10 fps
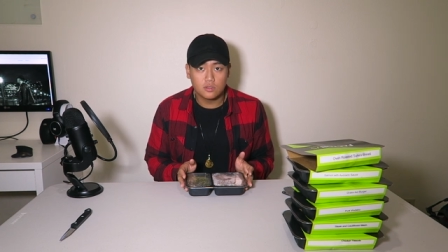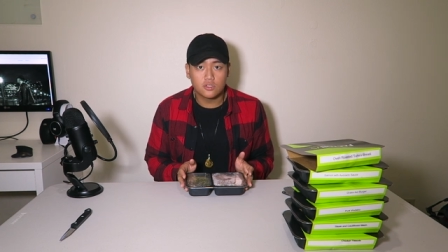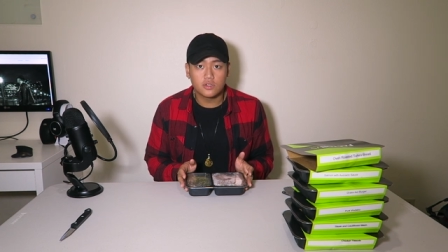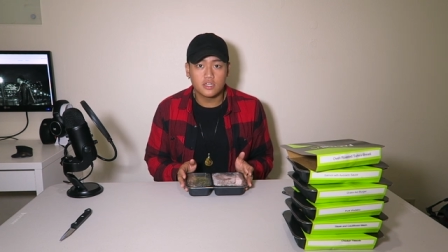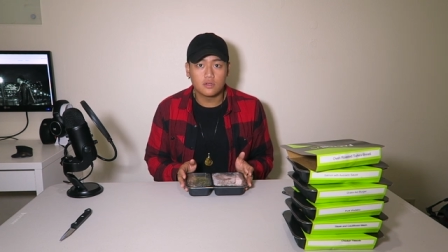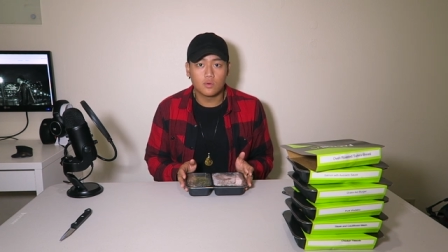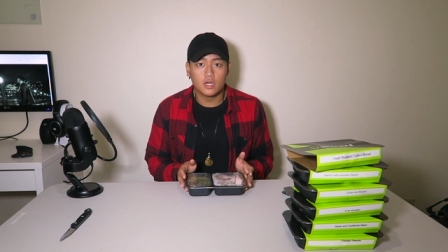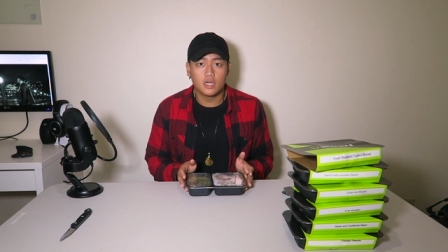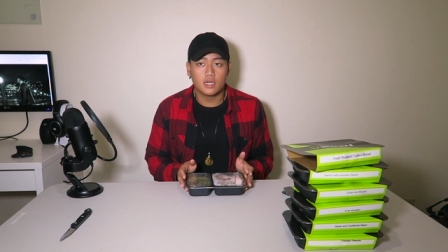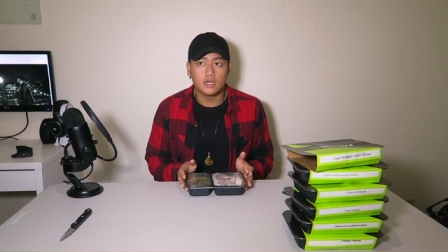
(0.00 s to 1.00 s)
cool trick
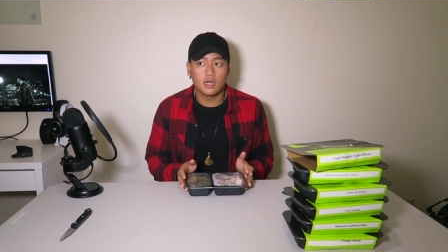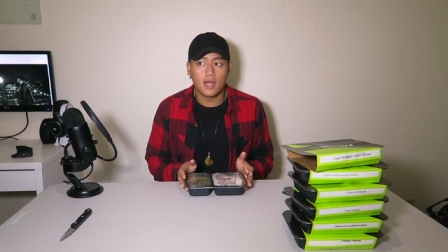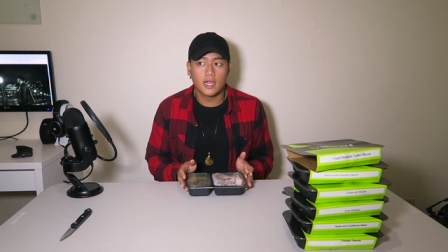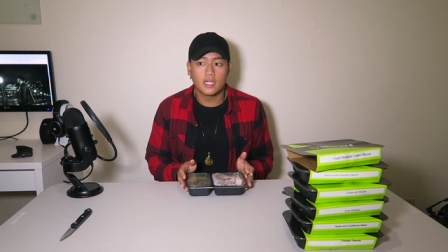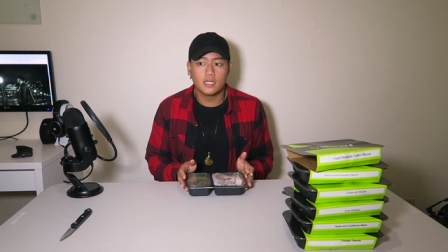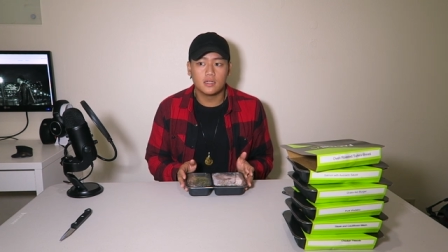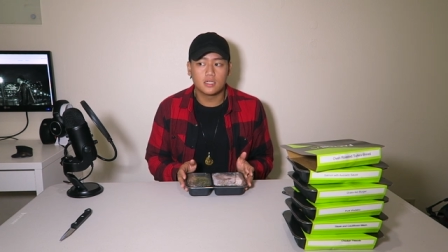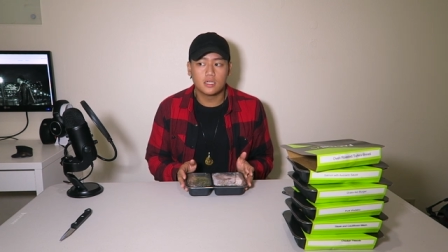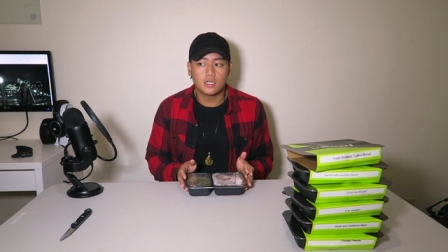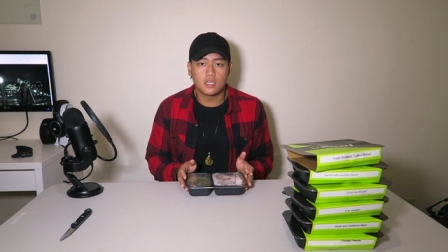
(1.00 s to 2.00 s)
where I
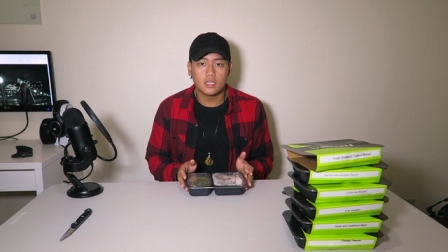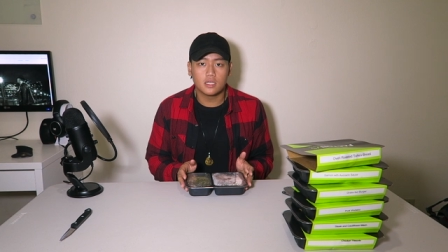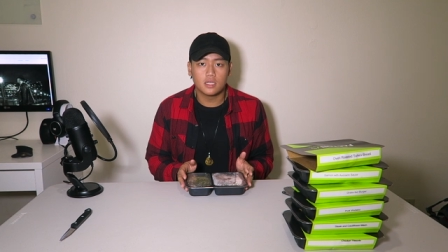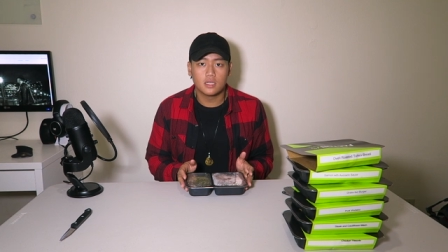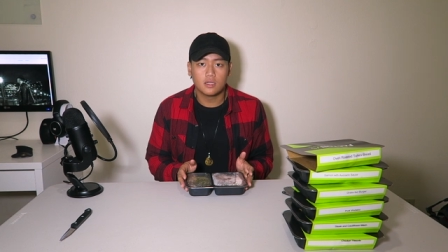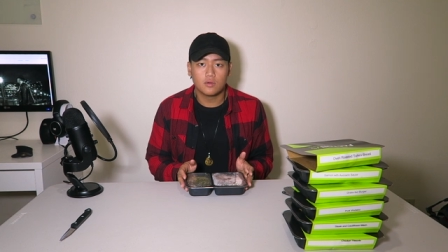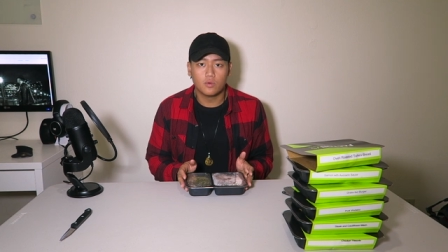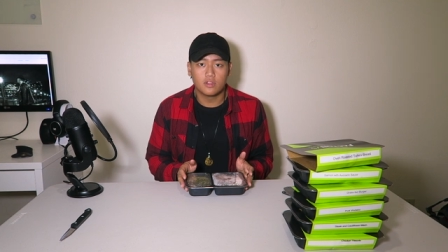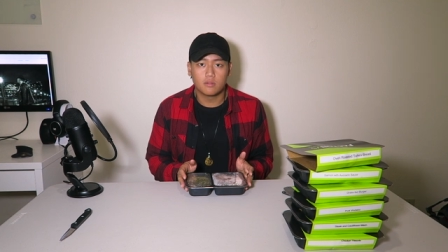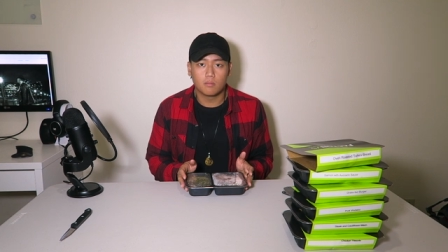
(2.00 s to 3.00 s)
can cook it
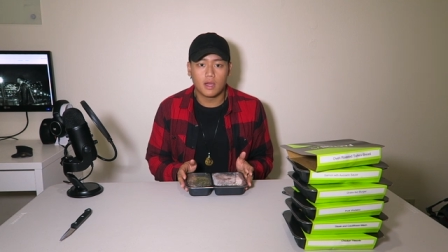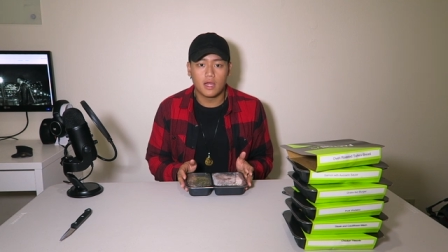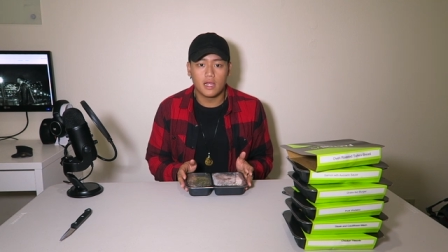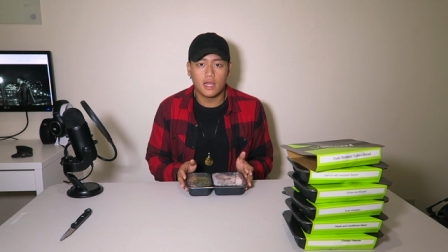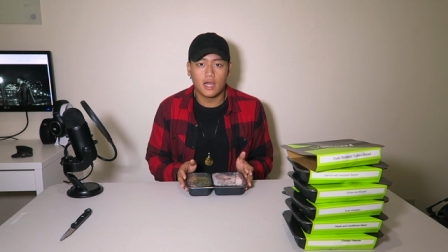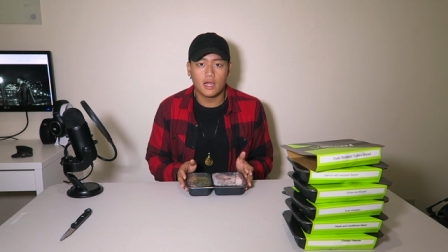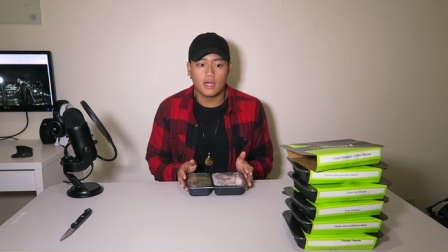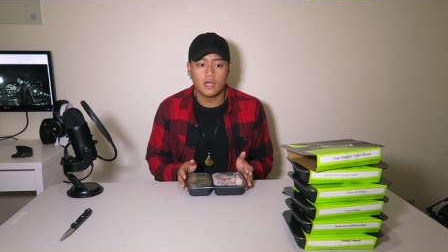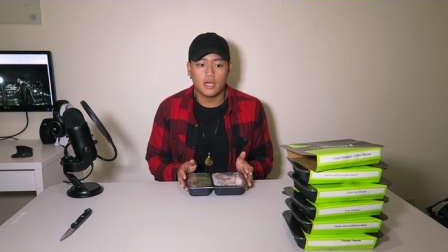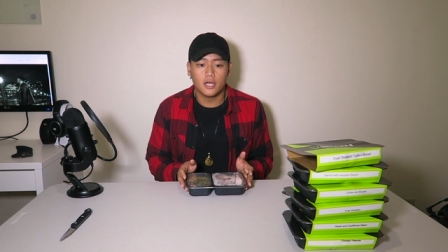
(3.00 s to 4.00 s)
with my
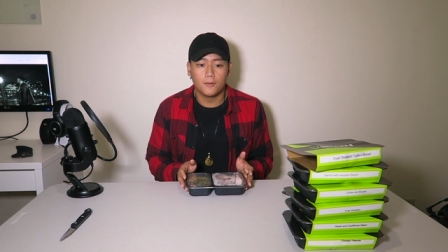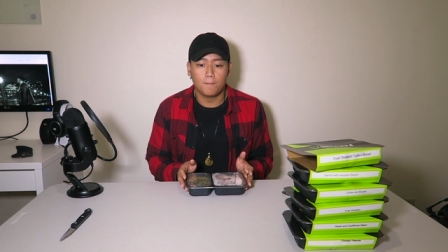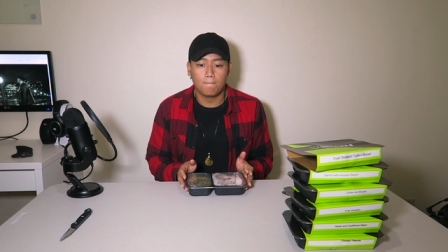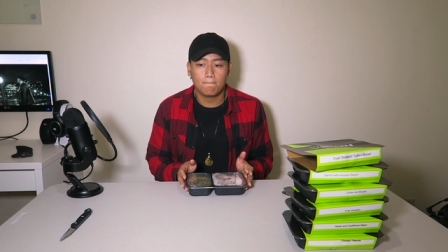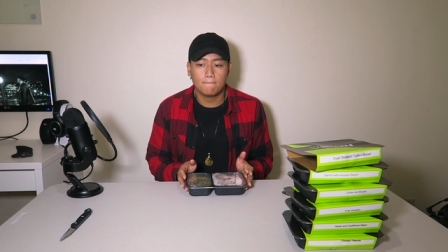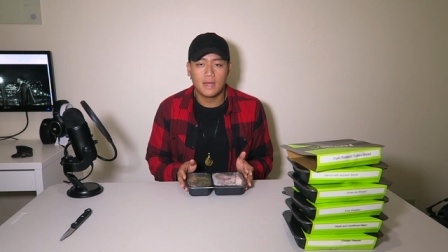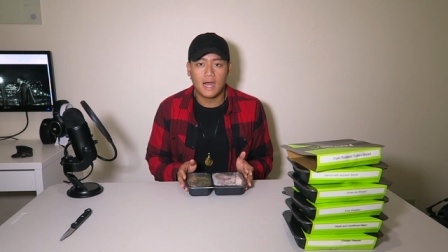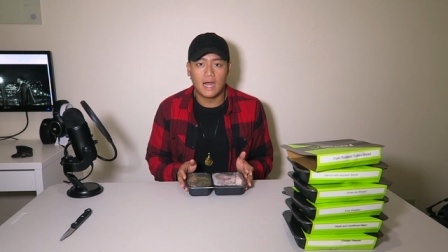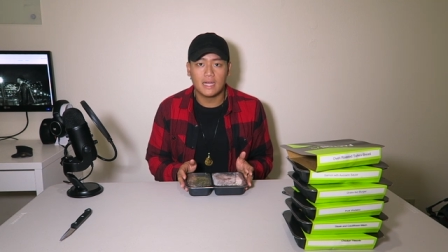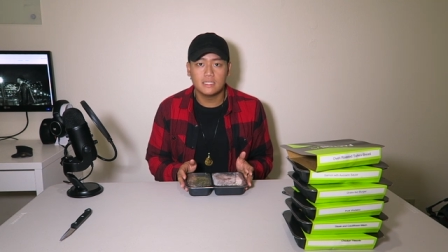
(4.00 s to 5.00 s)

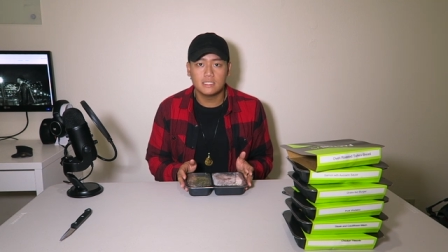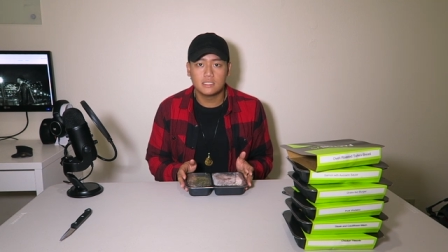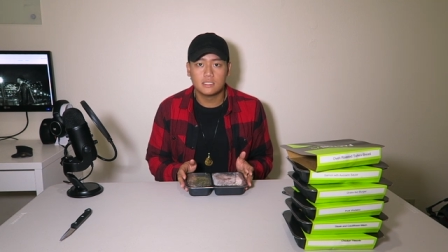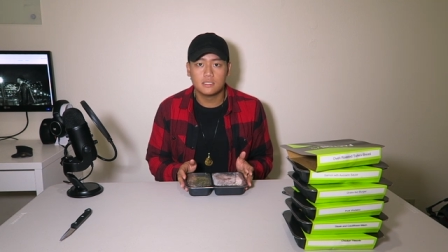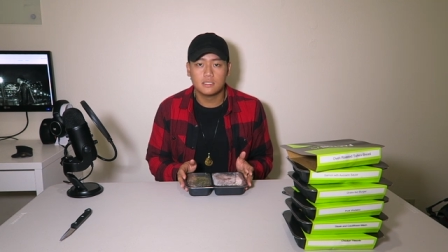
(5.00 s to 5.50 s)
eyes.